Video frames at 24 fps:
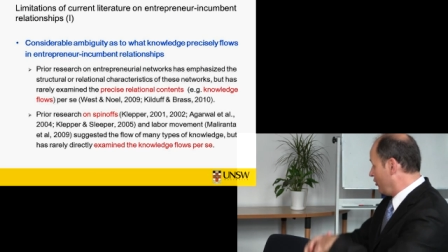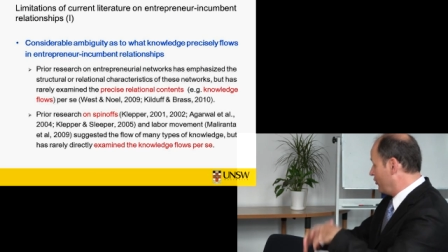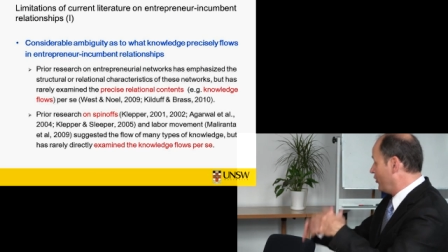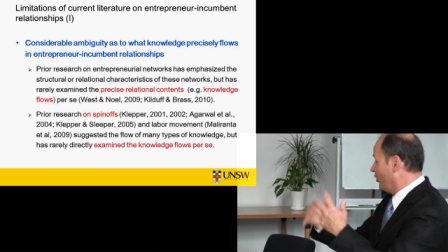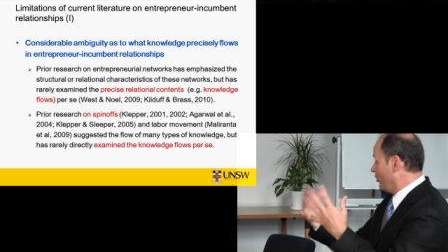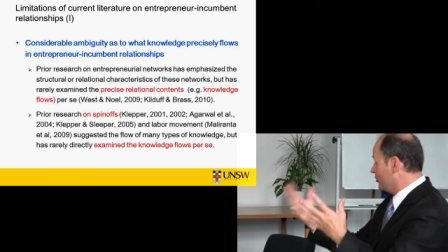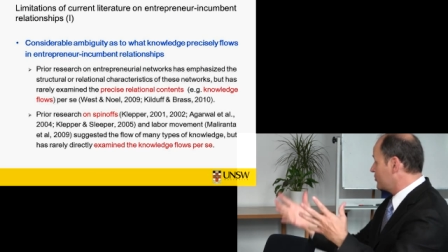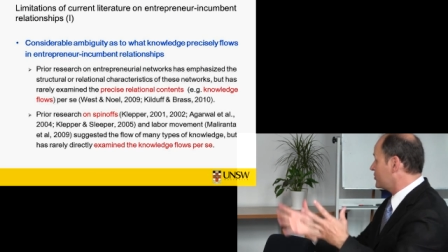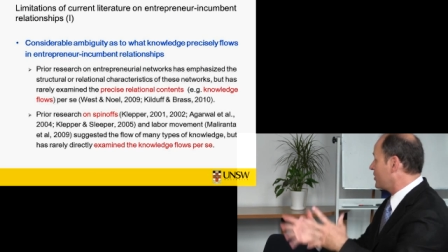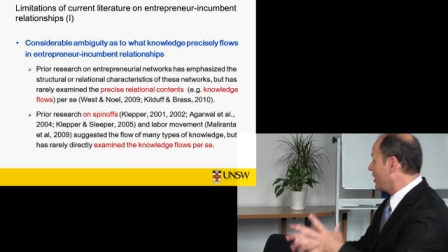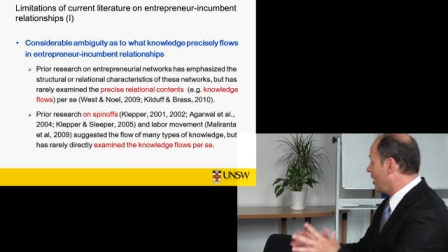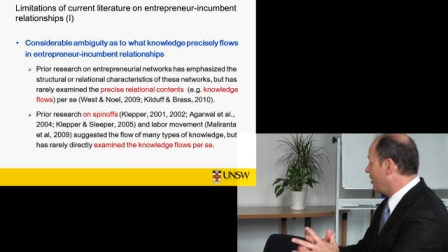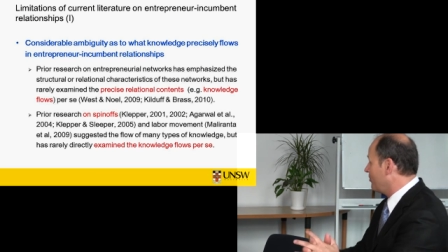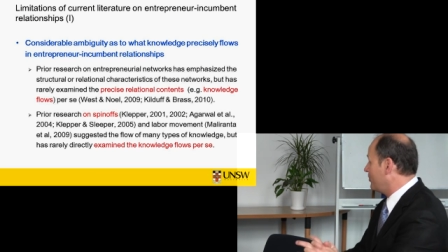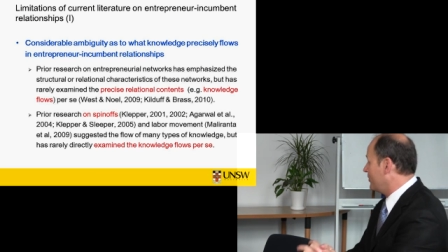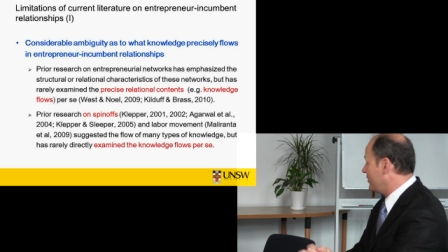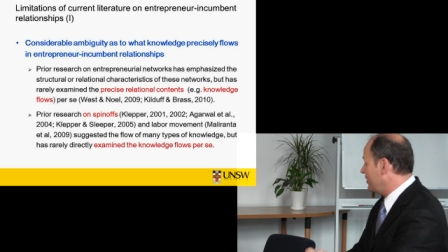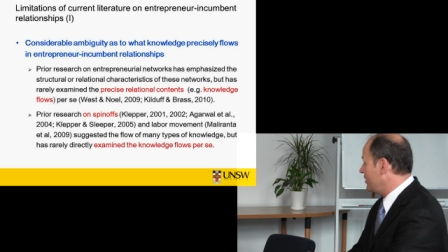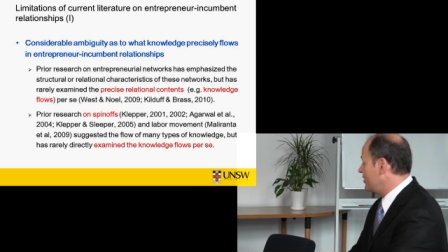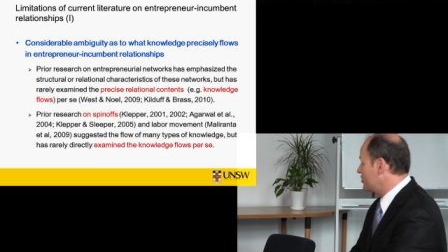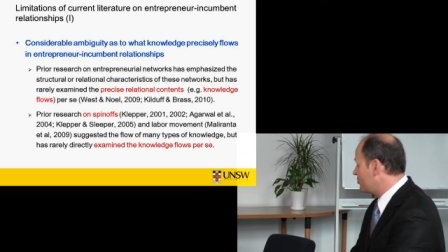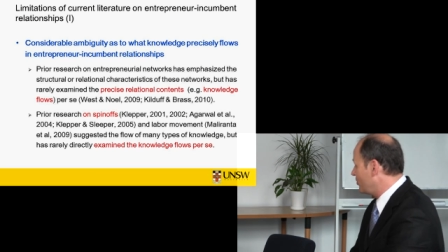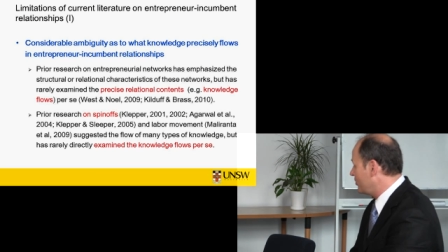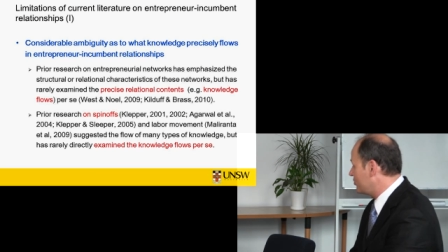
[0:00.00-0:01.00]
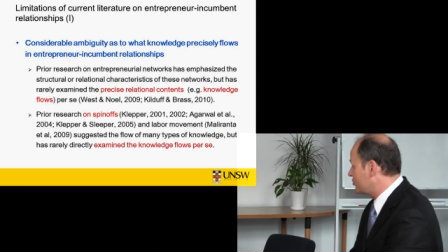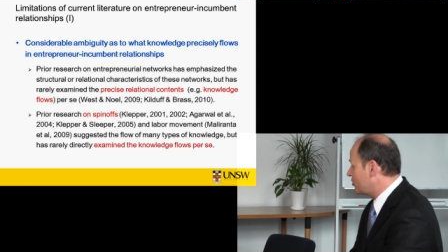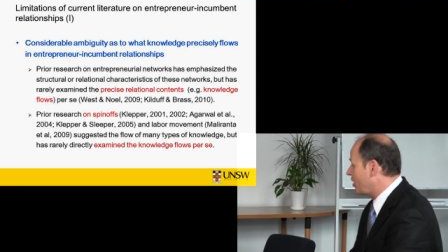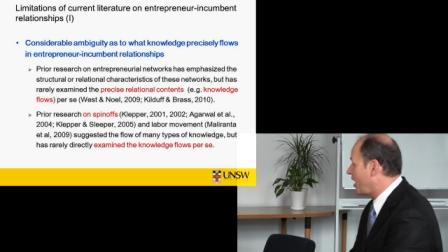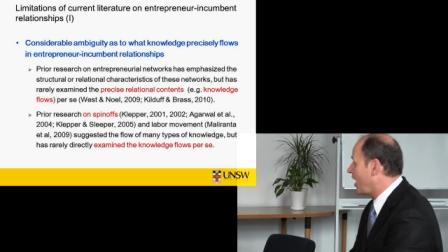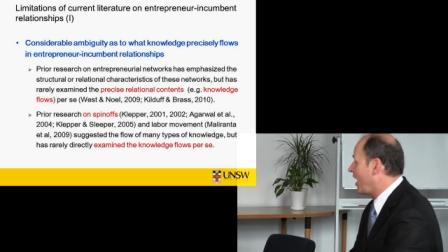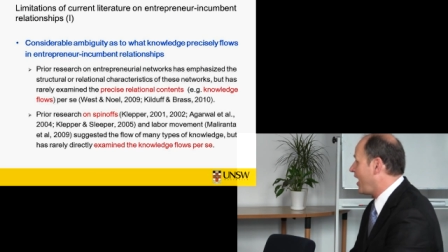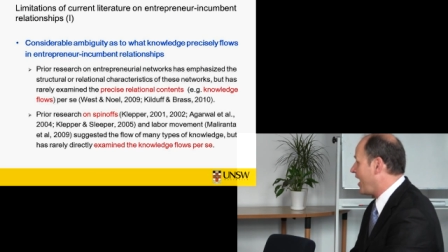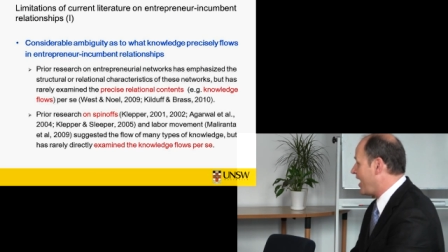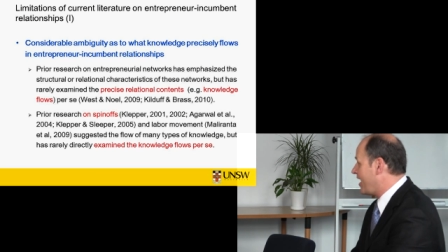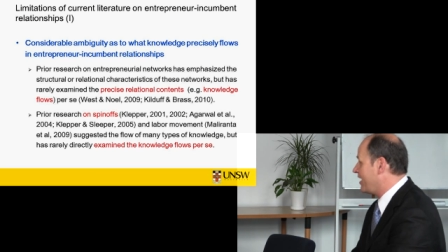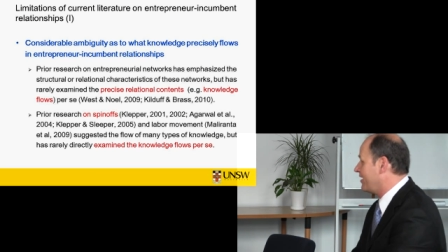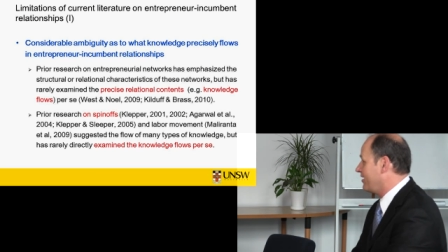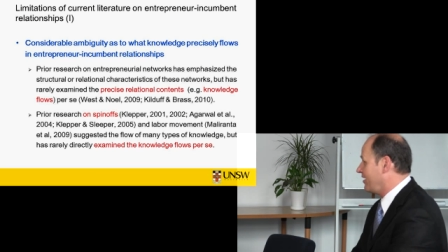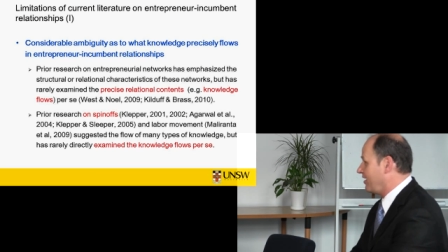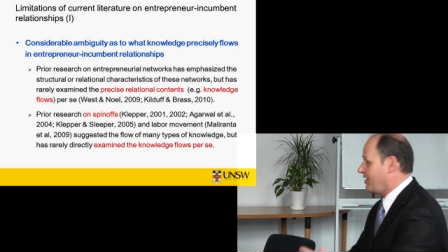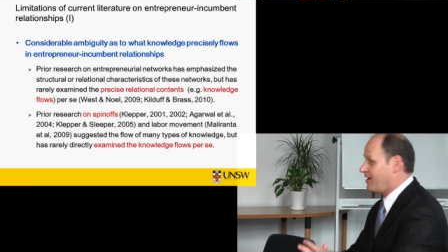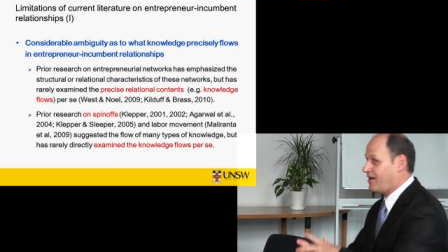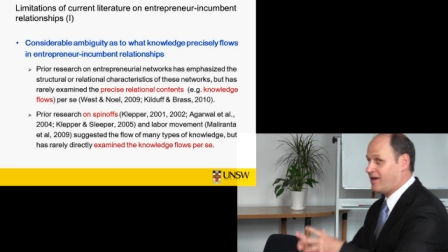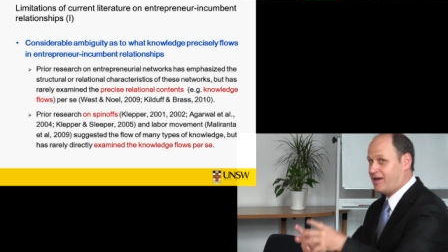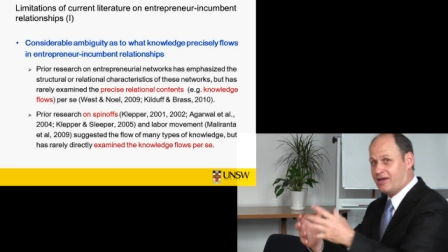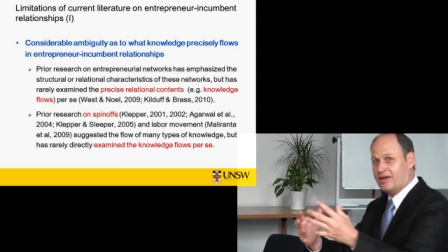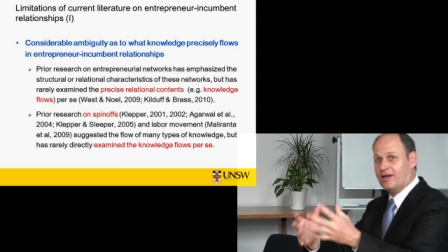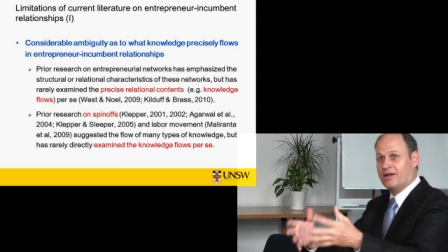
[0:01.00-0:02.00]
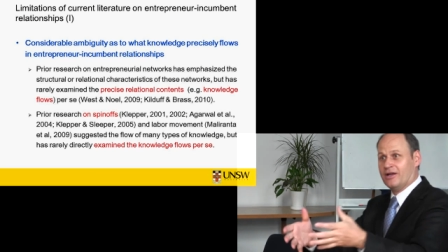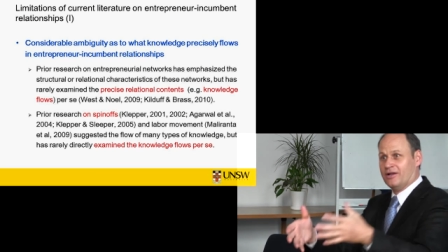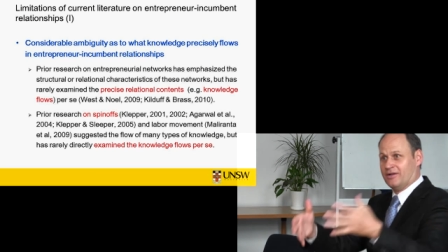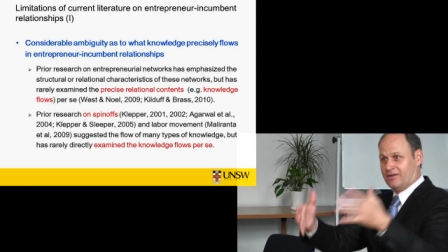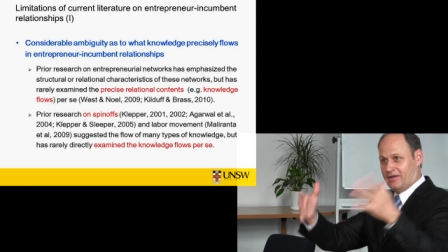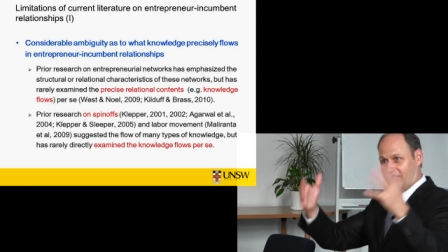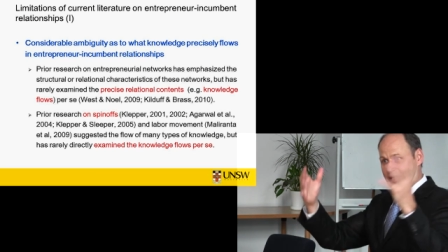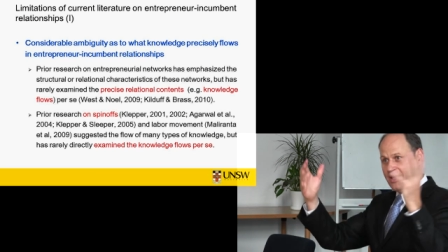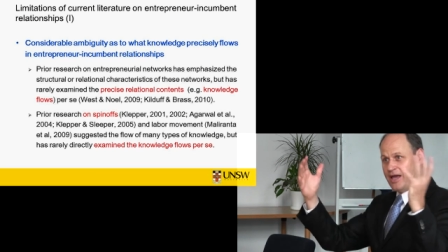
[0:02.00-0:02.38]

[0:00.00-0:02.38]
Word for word: those companies which had a